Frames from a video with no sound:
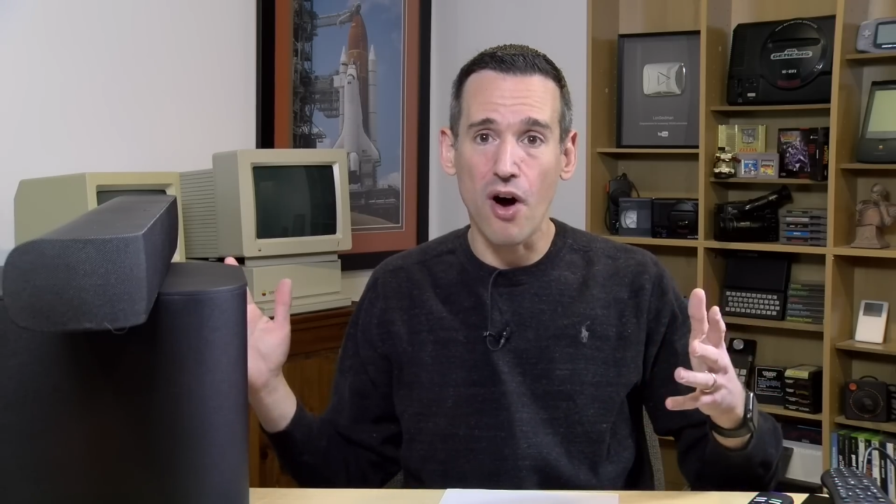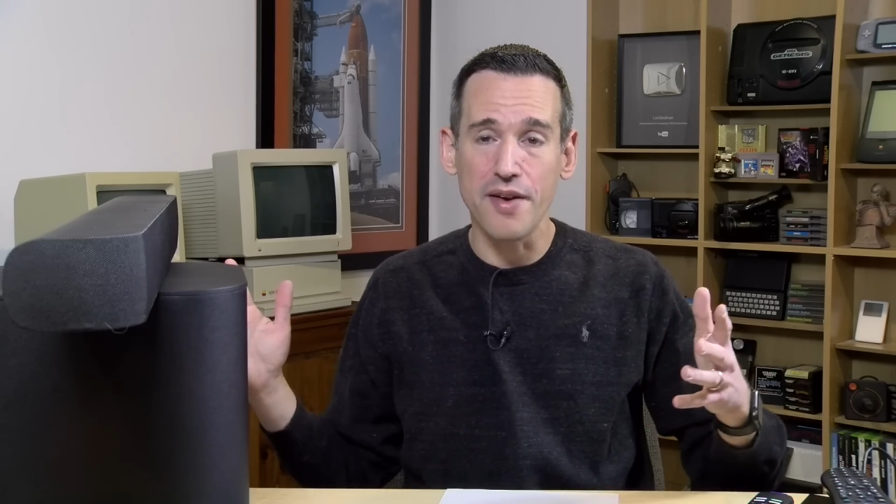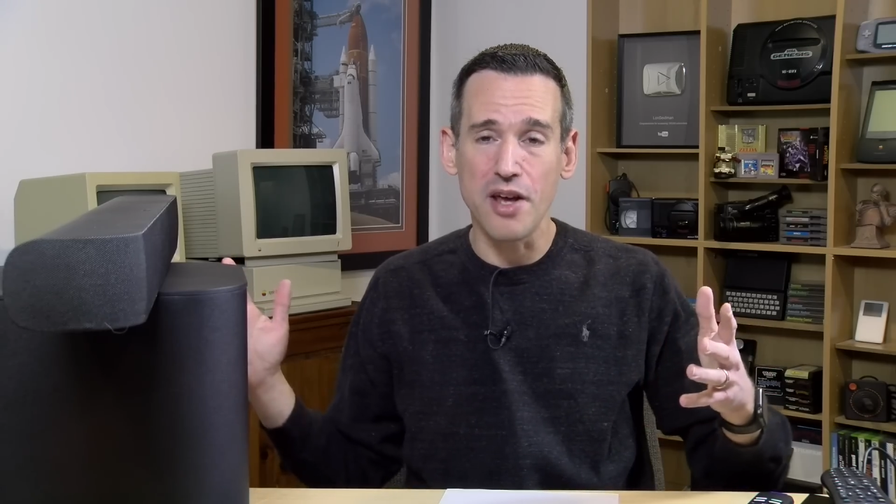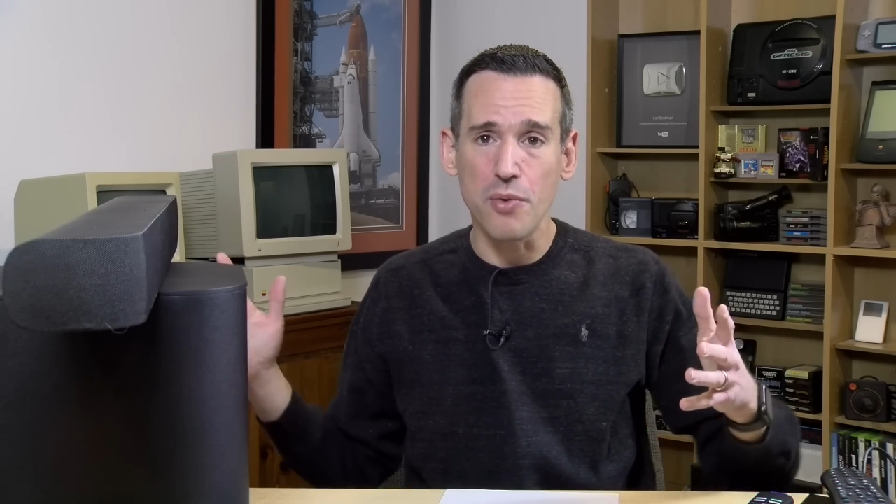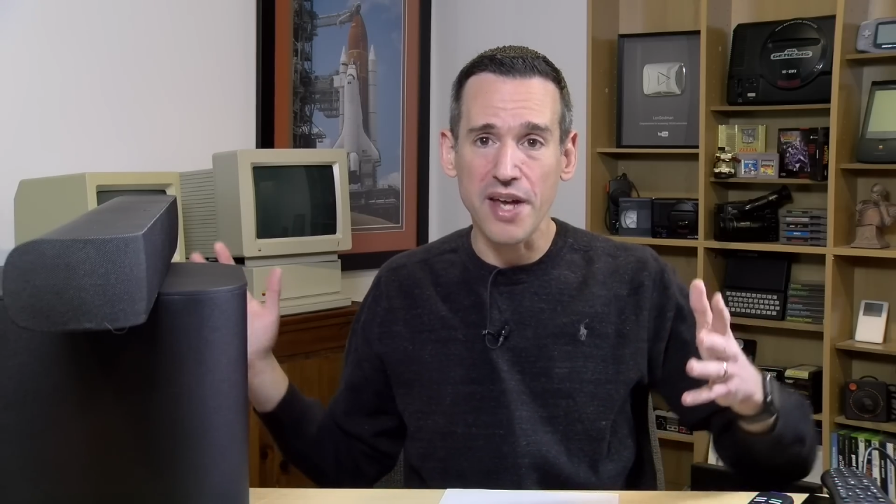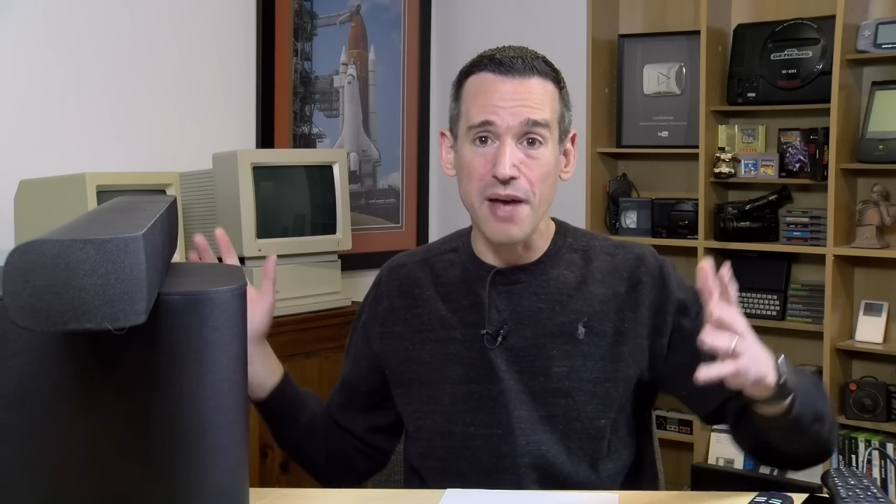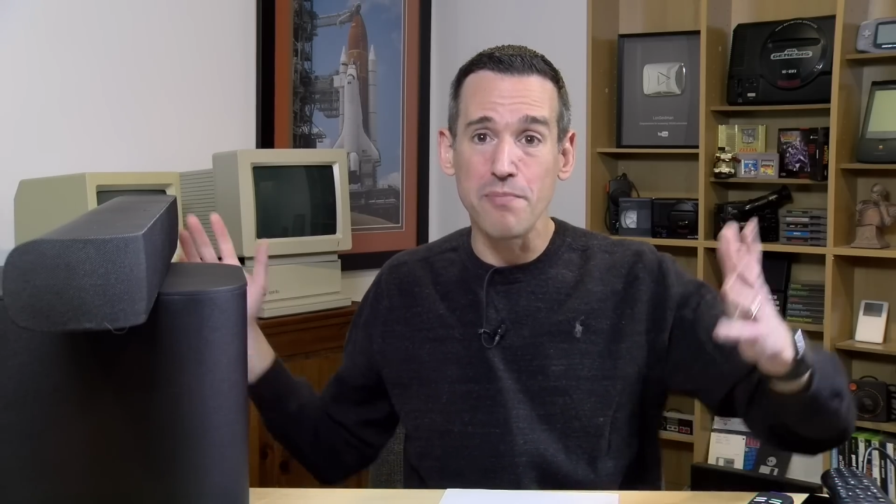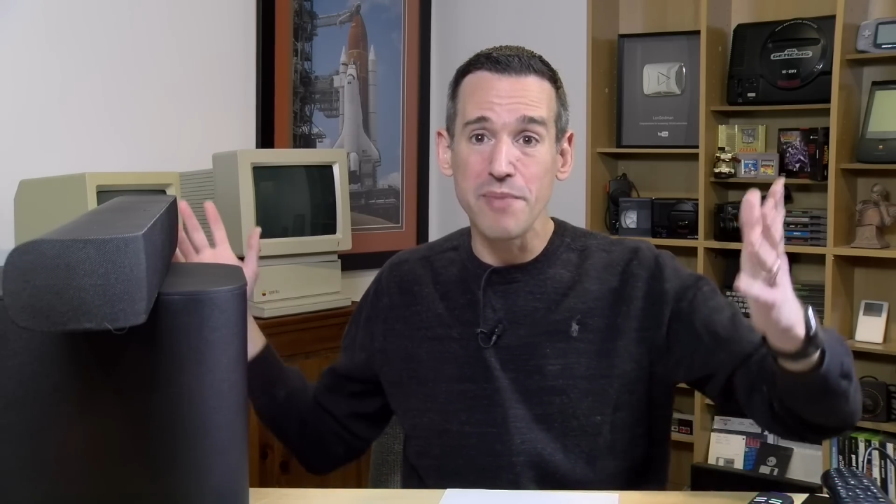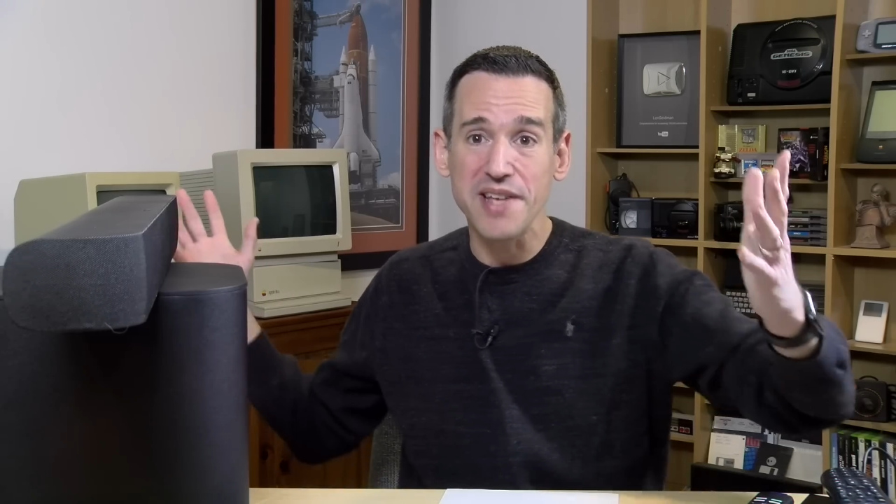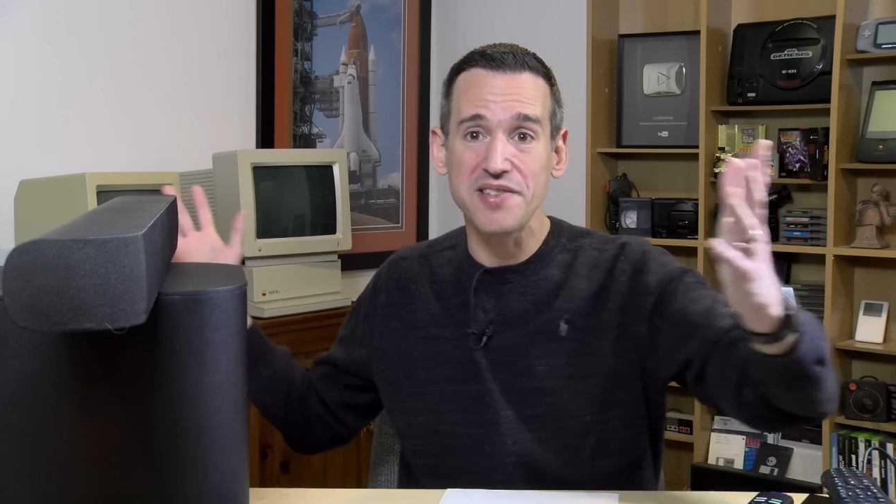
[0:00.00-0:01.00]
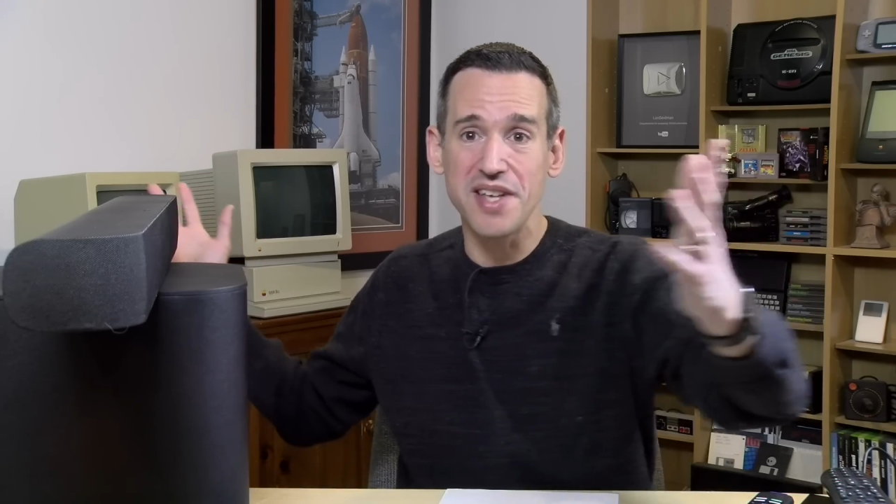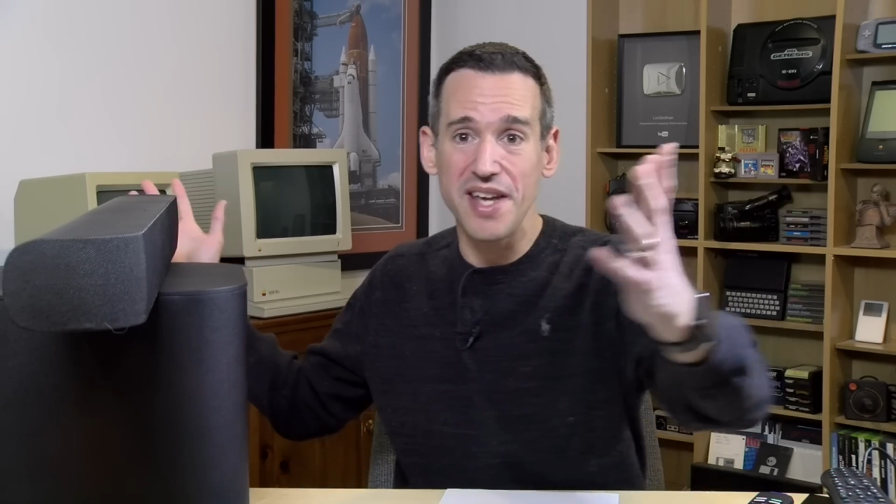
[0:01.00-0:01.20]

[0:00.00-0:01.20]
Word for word: audio will get mixed